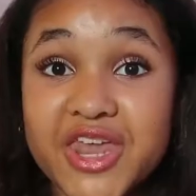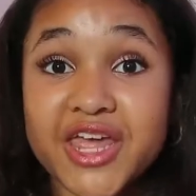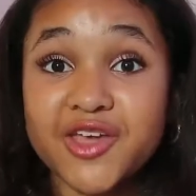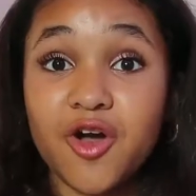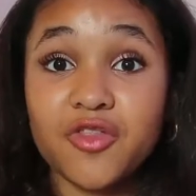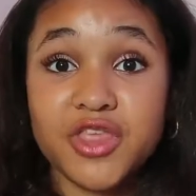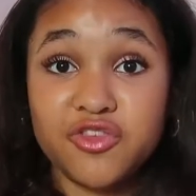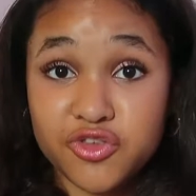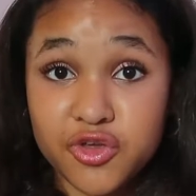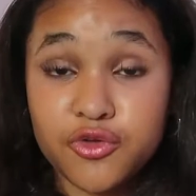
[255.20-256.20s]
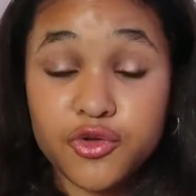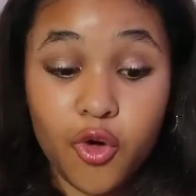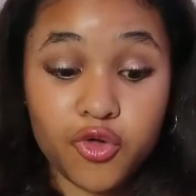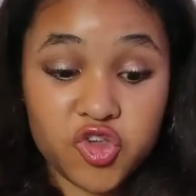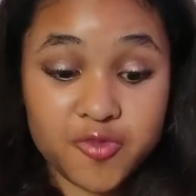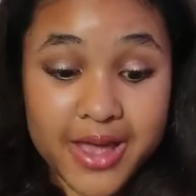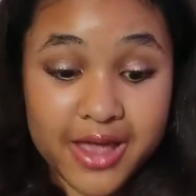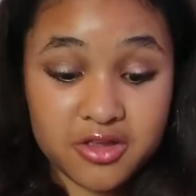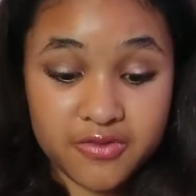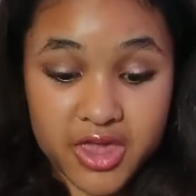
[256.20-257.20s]
Then I got these two gorgeous
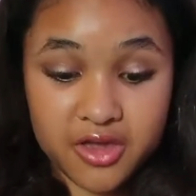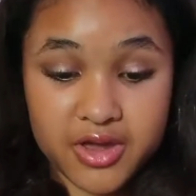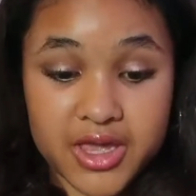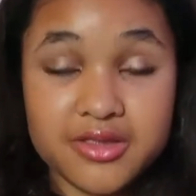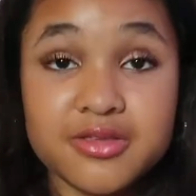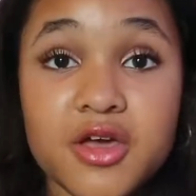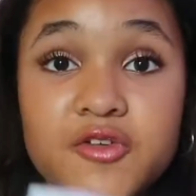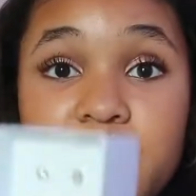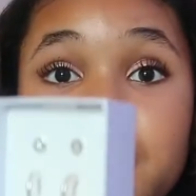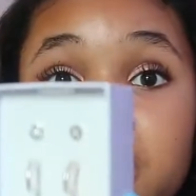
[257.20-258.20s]
pairs of earrings from